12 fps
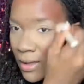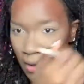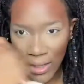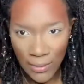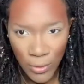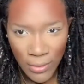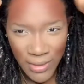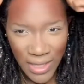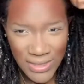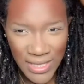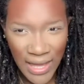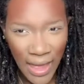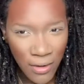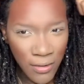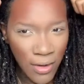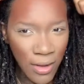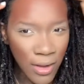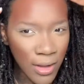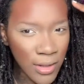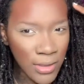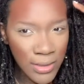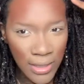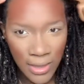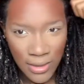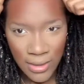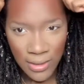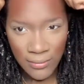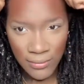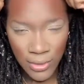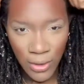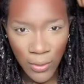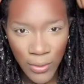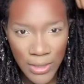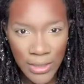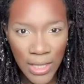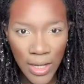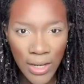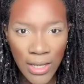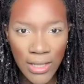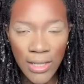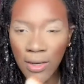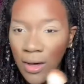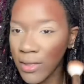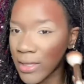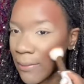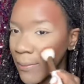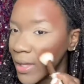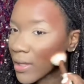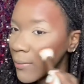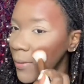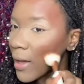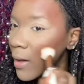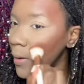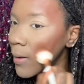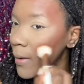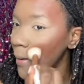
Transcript: Normally I'll take alcohol and go in there and get all that makeup out.